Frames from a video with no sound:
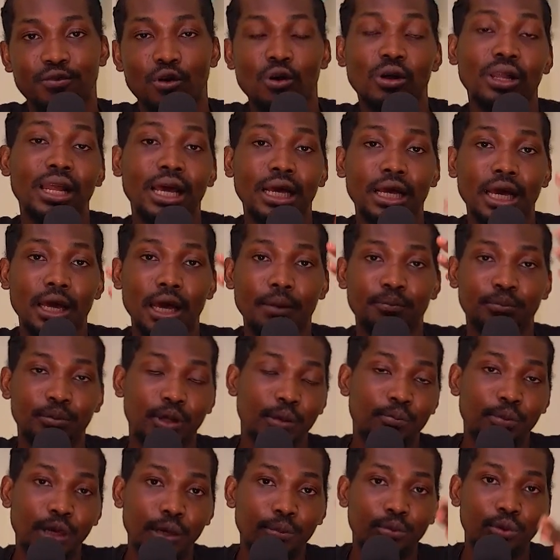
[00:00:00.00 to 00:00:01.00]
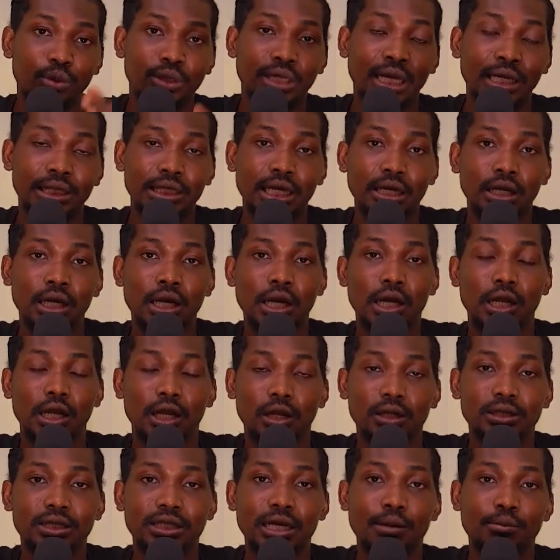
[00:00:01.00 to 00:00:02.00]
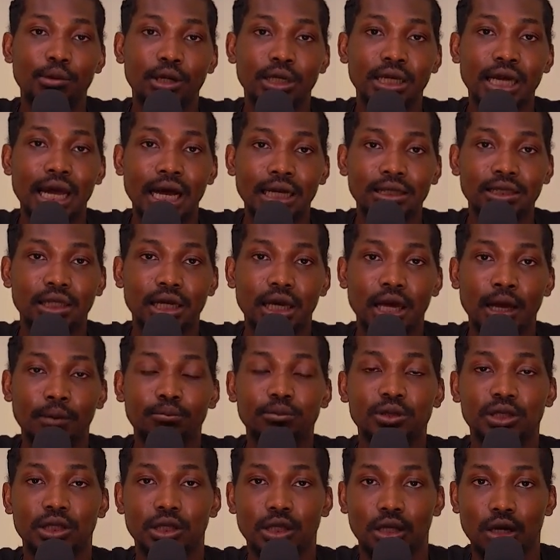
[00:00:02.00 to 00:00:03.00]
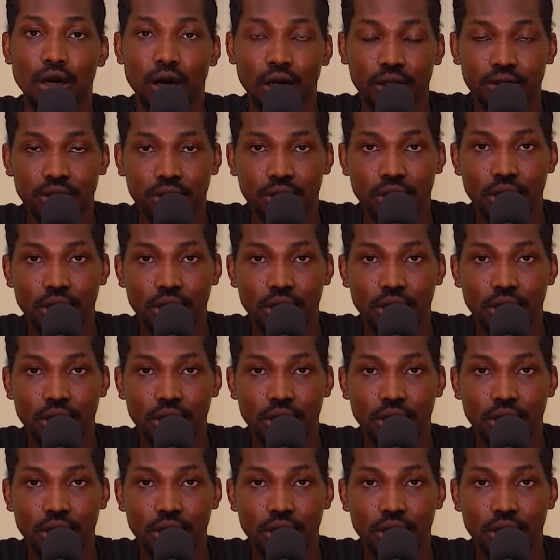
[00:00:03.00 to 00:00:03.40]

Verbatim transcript: Like the people that lost their money at MT Gox?